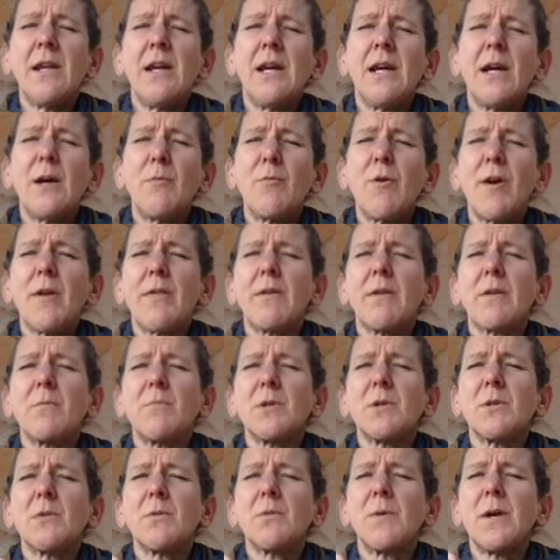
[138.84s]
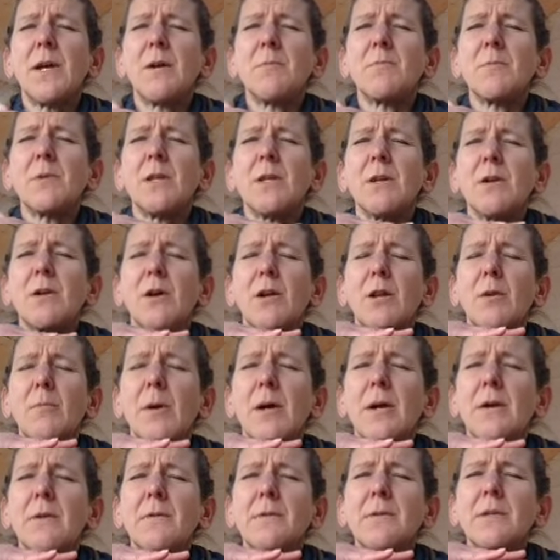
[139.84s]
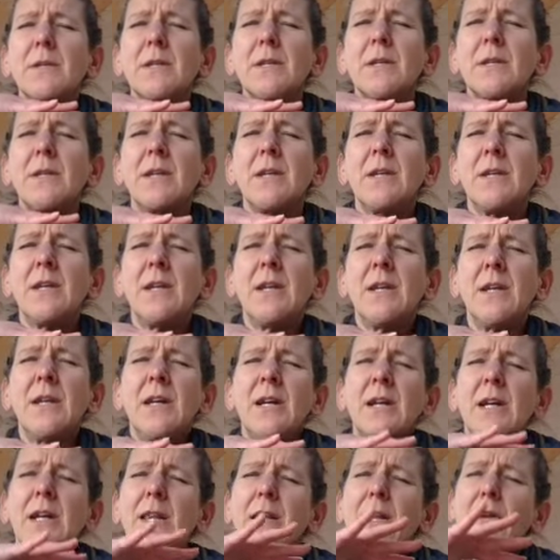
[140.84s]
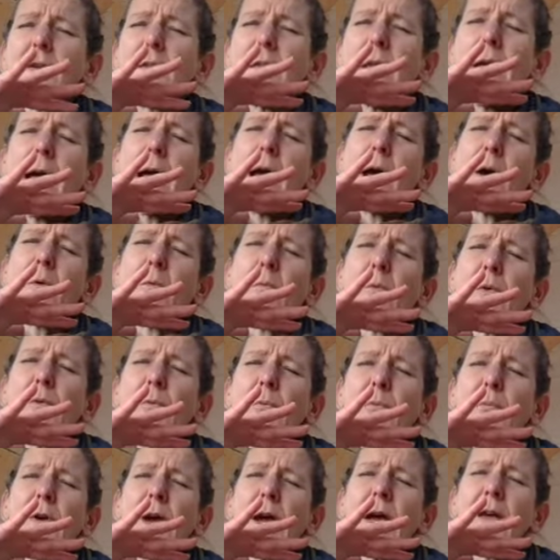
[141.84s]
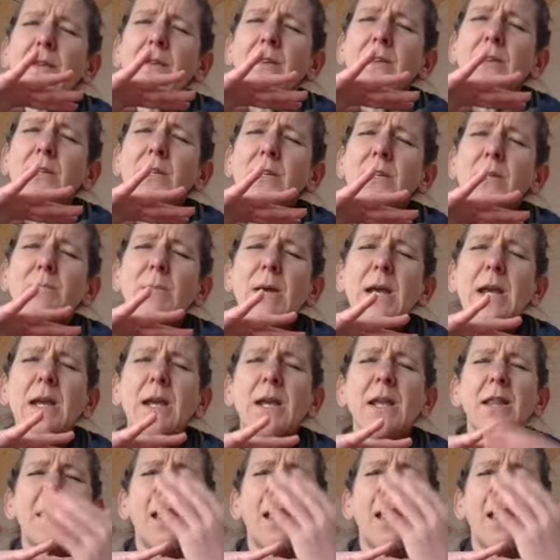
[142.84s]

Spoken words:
And breath comes all the way up to the collarbones. And then on the outward breath, just making